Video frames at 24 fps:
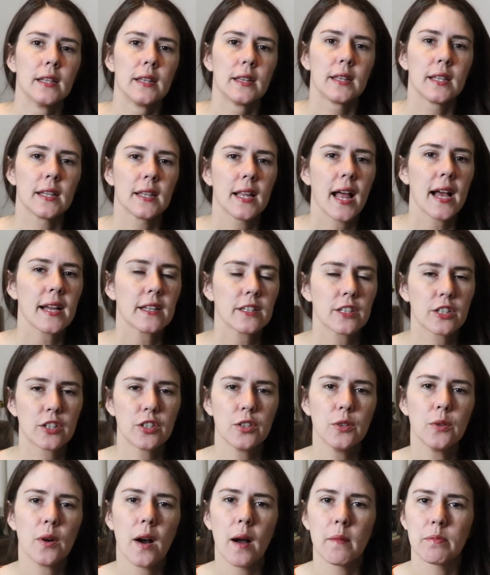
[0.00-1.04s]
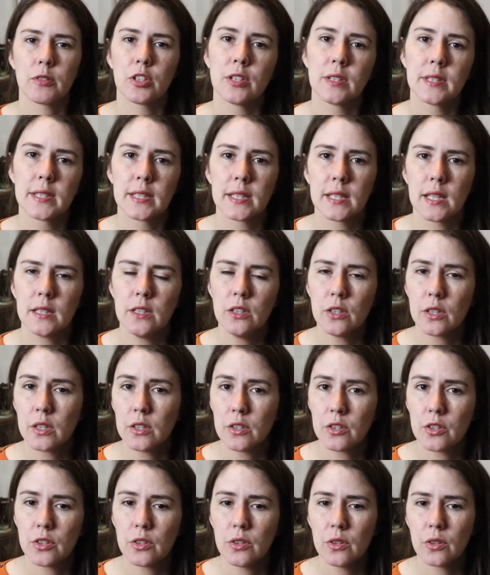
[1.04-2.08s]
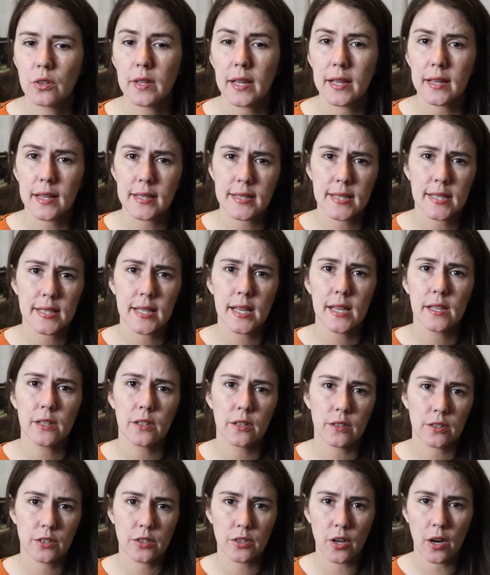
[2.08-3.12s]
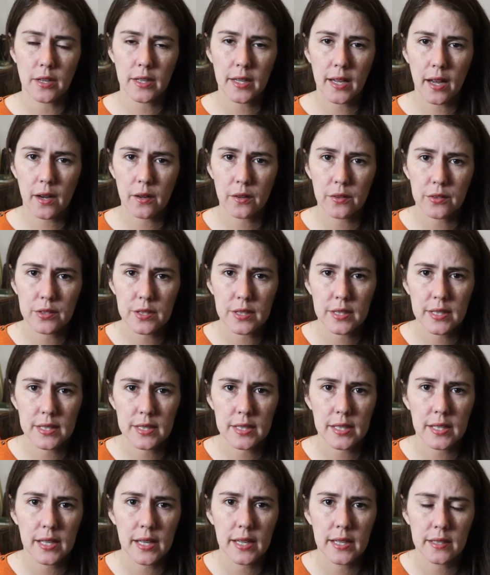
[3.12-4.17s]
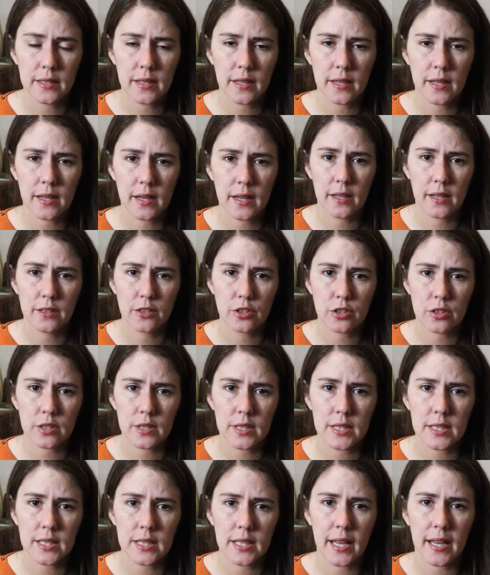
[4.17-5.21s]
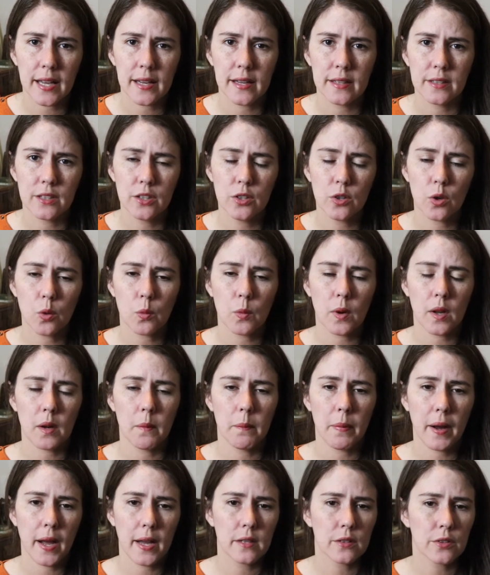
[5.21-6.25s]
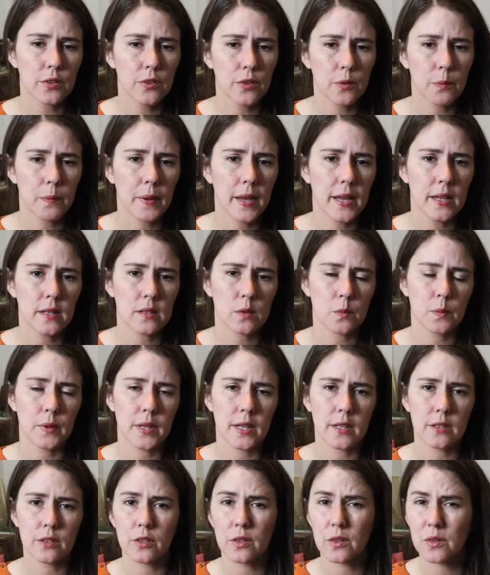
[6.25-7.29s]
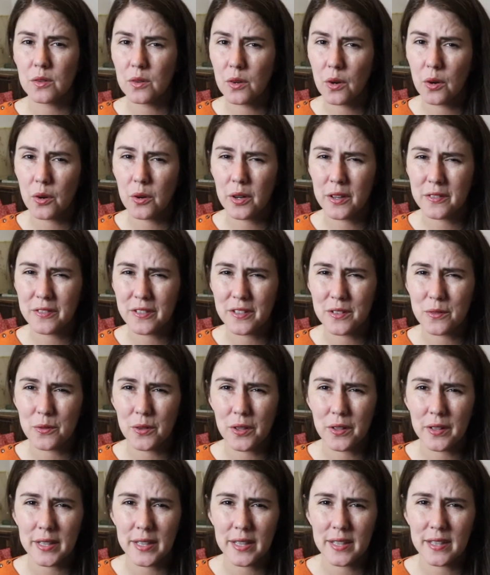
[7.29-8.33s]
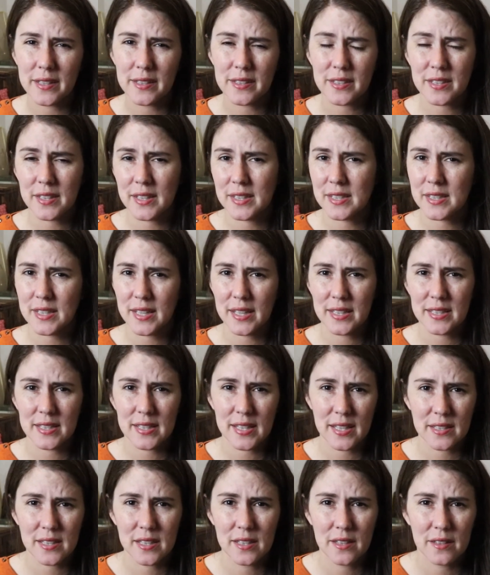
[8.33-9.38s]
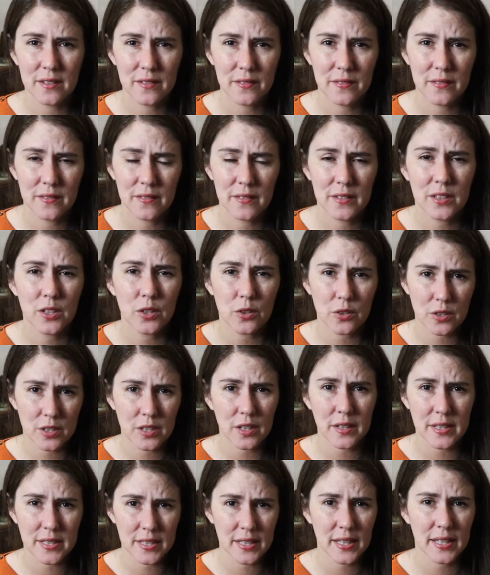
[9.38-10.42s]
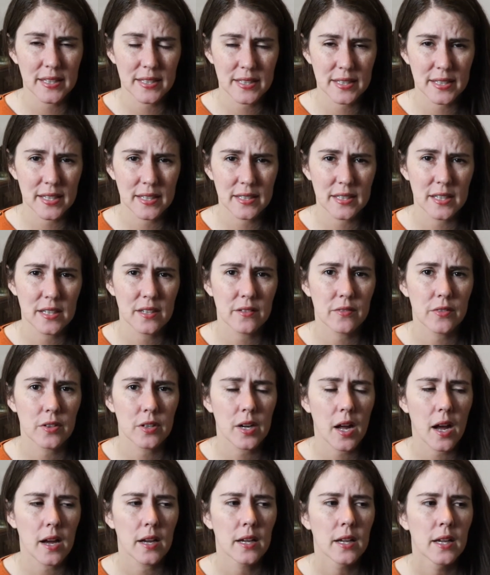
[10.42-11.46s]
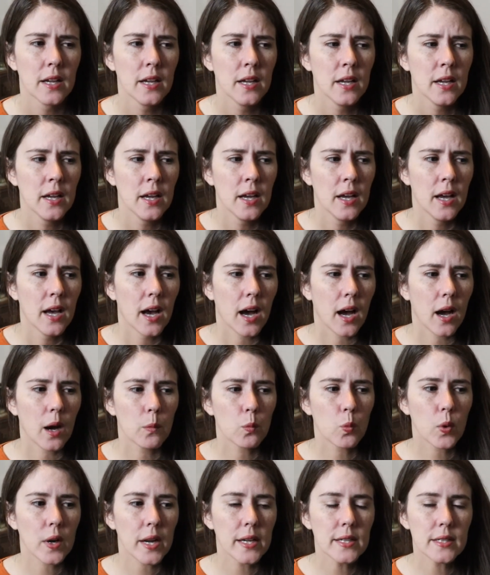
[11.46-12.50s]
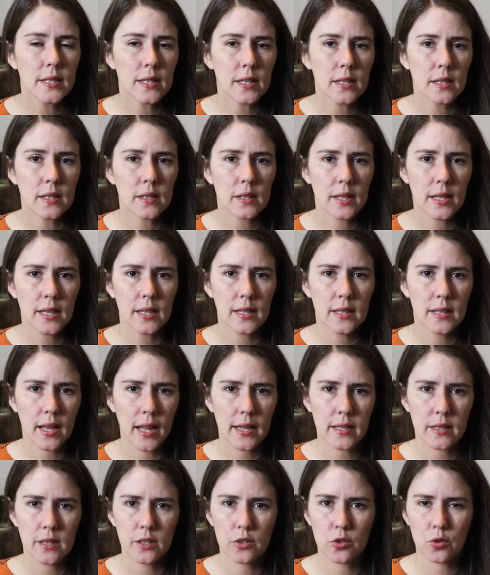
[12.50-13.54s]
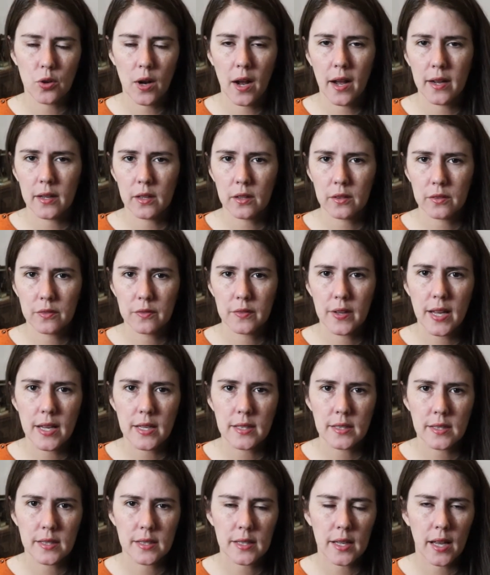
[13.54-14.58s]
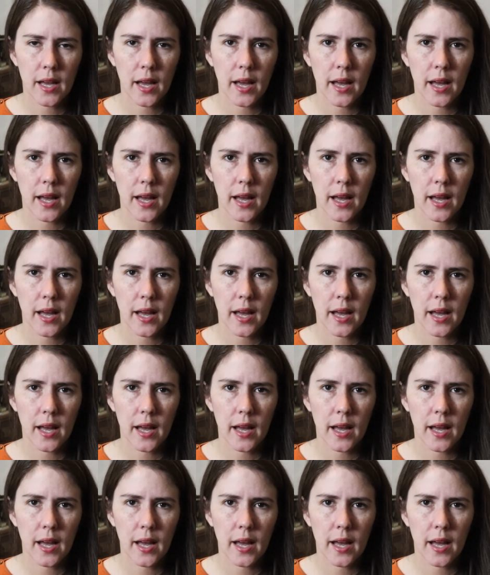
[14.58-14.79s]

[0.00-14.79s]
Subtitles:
The last two options that you can do, like let's say you're starting out a salicylate journey and you don't want to buy a toothpaste because you don't know if it's really salicylate sensitive, you're salicylate sensitive or not. What I did in like the trial phase,